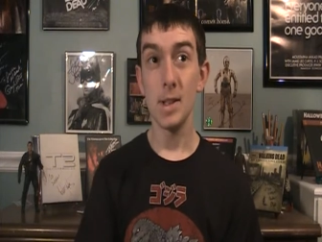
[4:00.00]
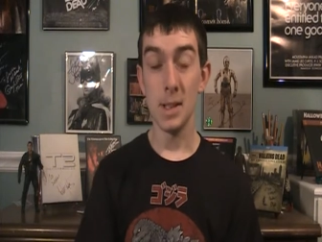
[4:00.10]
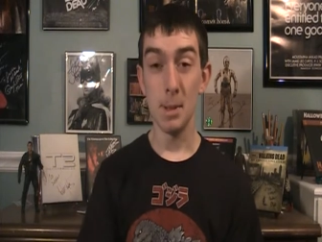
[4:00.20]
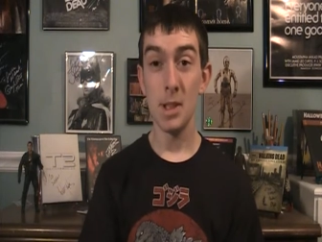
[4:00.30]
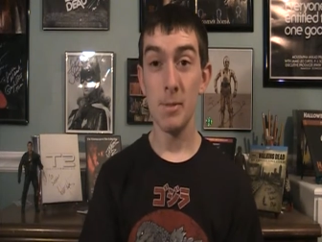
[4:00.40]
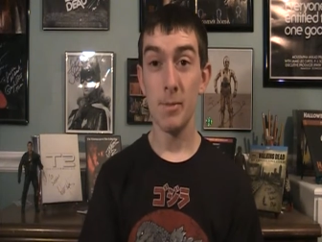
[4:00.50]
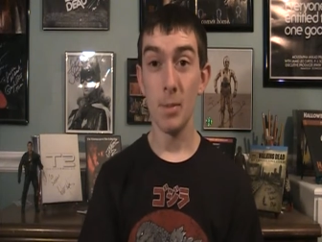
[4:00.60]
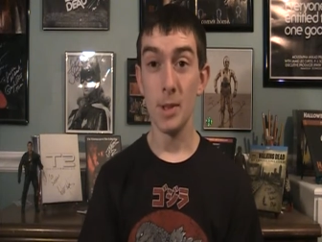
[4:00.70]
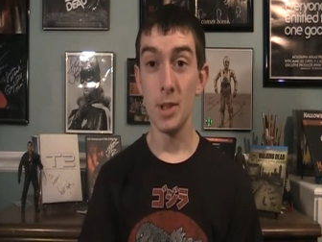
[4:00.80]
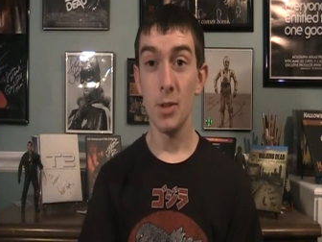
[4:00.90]
especially
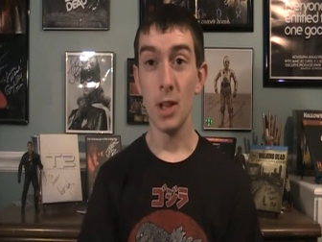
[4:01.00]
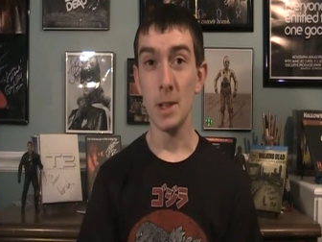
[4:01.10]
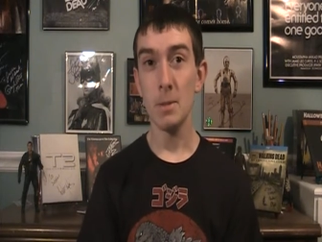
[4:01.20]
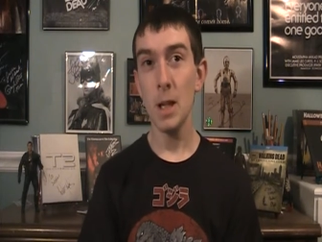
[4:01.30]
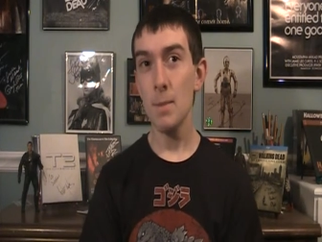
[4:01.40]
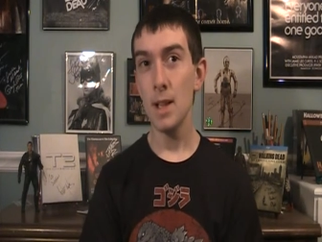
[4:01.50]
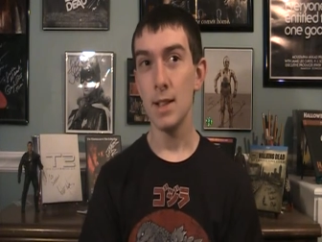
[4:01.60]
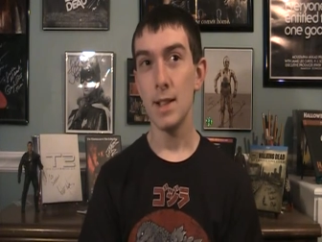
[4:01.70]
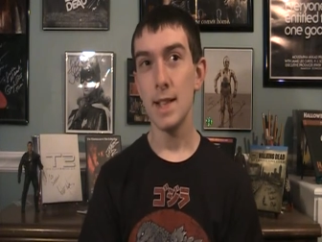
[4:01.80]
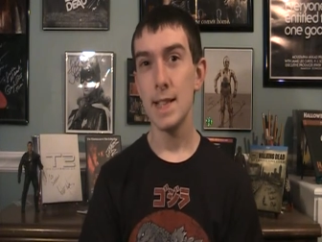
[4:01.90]
from this trailer, it's probably my
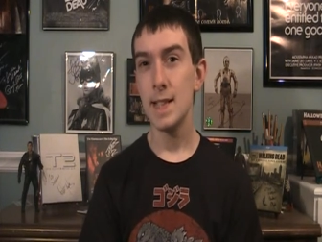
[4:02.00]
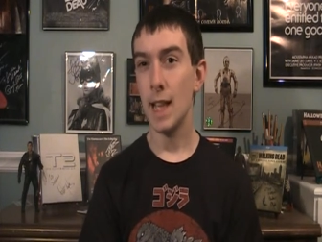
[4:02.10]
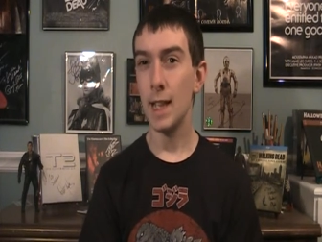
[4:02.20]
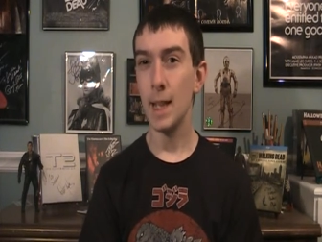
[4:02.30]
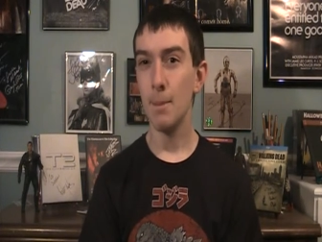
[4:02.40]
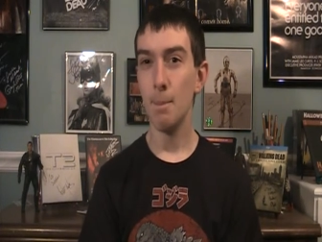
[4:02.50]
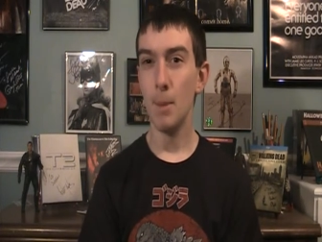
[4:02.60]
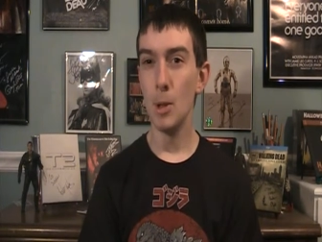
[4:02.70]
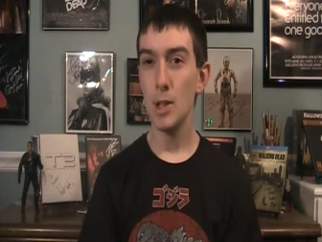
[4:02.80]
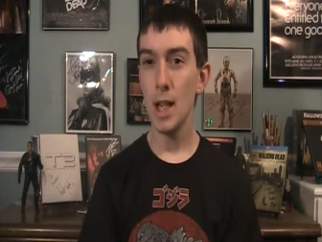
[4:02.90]
second
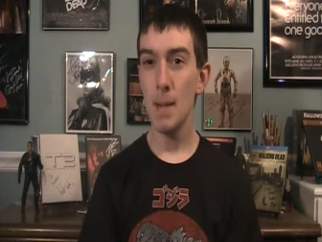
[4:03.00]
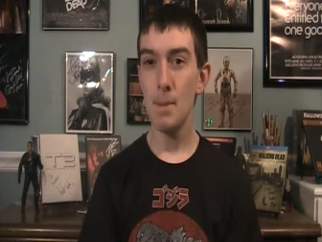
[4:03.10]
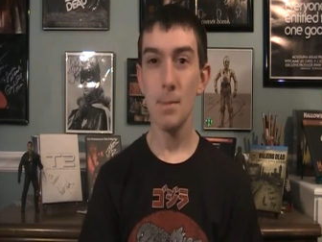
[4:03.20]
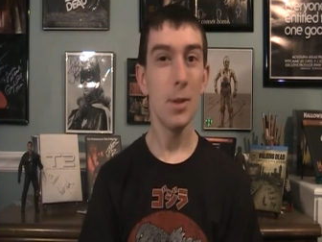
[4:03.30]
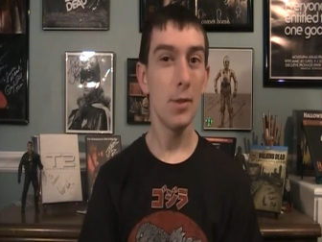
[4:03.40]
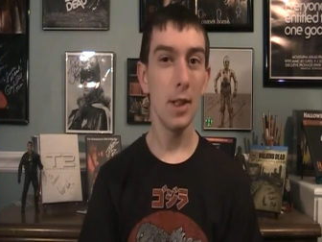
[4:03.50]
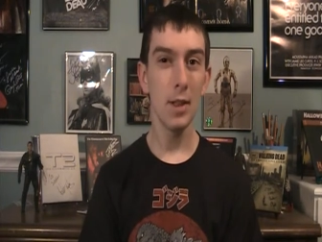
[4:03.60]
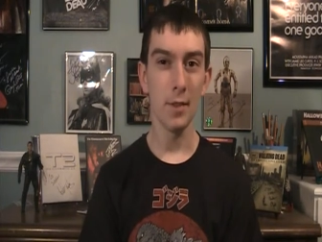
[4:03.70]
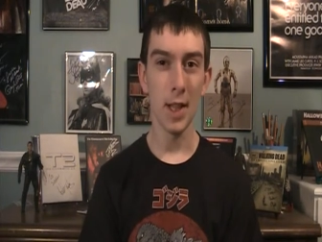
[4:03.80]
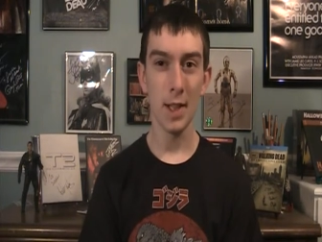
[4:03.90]
most hyped movie
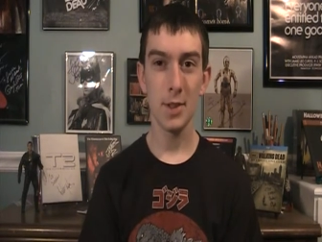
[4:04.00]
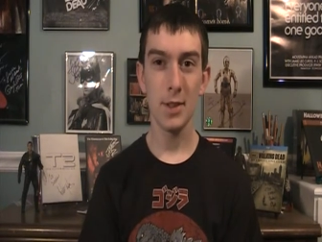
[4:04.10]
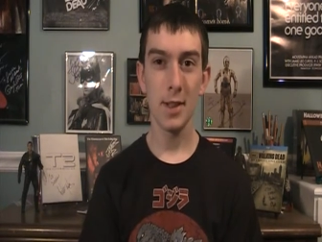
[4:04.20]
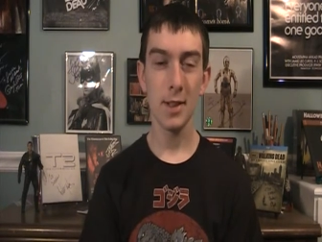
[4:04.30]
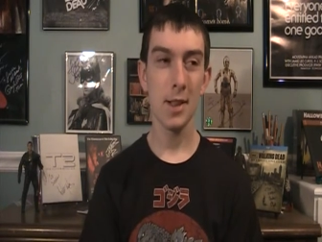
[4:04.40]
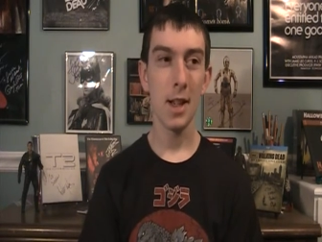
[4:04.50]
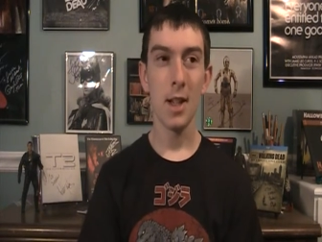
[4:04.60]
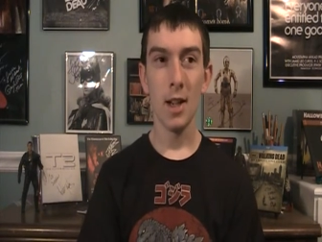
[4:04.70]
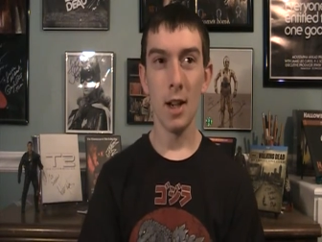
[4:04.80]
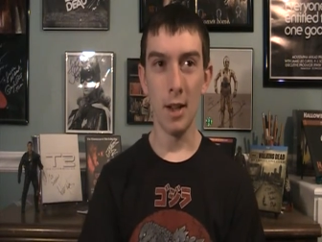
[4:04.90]
of next year
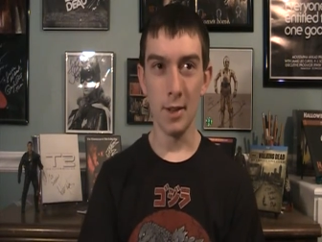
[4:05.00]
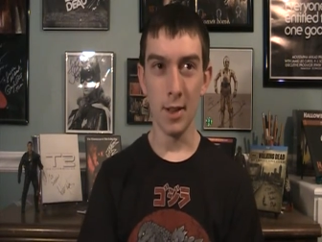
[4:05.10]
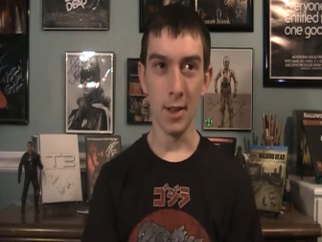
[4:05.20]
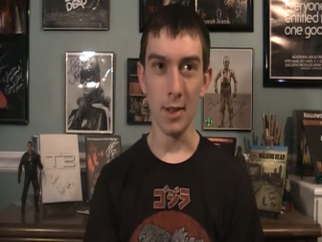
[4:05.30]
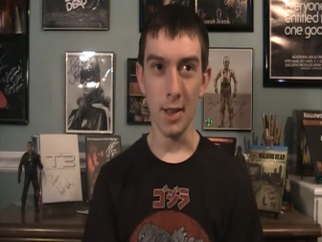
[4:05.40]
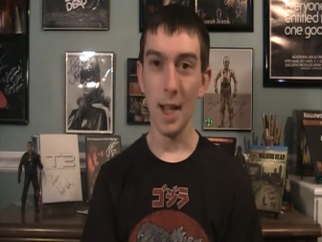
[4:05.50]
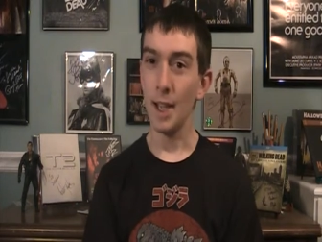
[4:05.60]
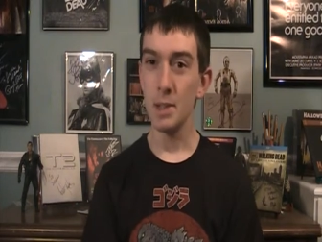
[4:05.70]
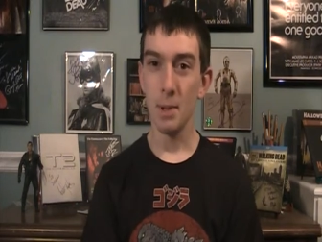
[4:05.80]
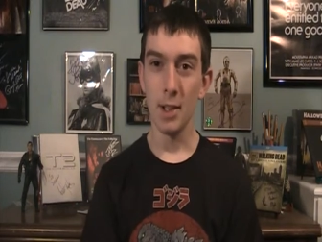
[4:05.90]
under
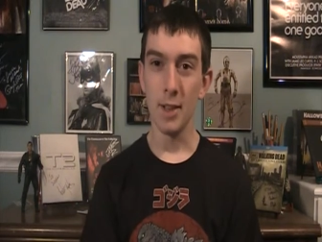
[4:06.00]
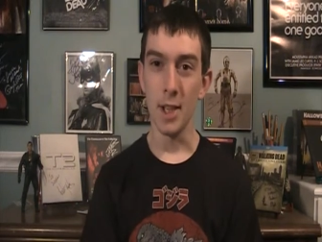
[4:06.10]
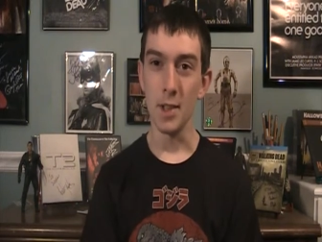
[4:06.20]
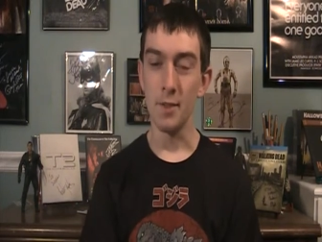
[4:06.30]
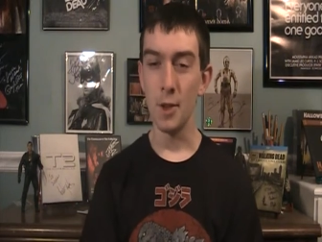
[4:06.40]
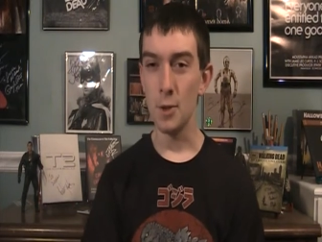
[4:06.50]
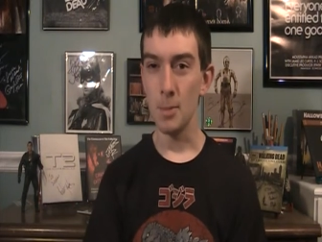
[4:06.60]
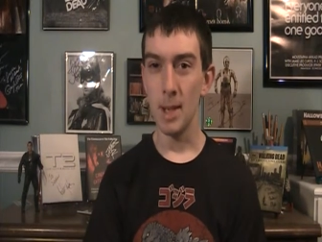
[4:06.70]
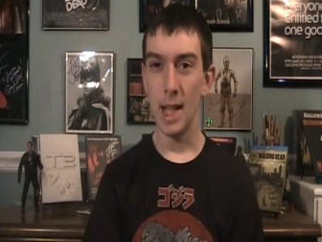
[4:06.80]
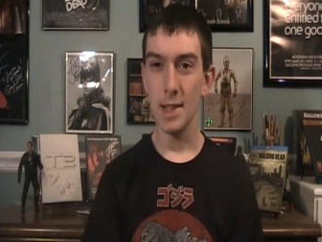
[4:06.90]
X-Men Days of Future
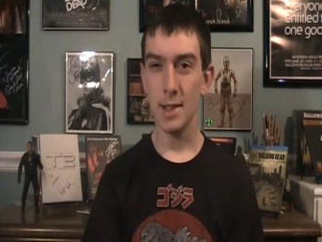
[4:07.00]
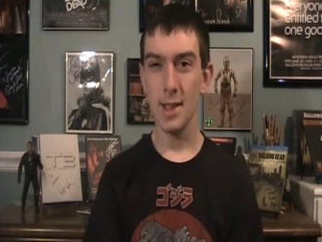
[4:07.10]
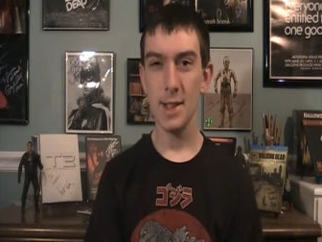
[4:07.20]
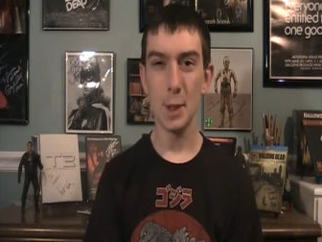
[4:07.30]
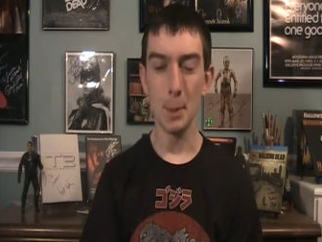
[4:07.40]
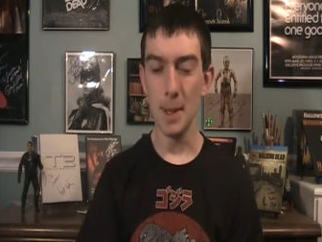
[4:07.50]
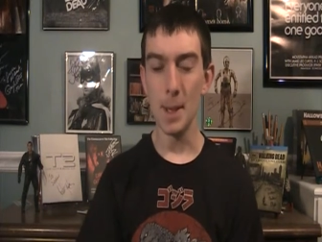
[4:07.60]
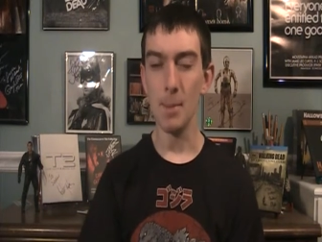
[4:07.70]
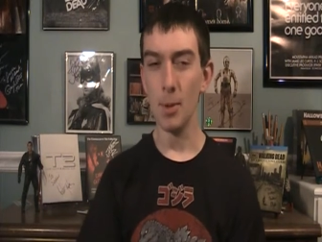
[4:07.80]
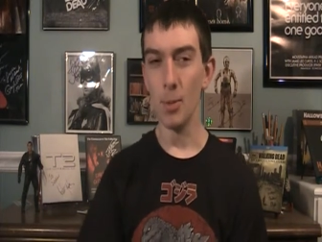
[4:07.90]
Past. That's still my
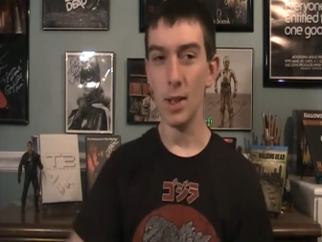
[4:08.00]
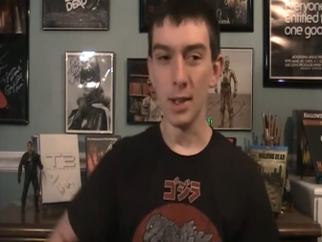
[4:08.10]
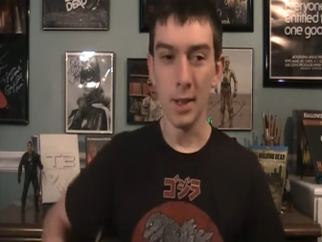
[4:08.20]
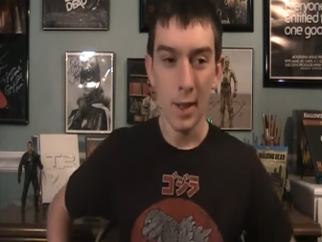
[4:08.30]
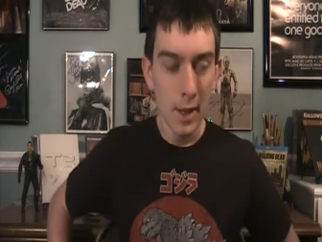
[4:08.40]
number one.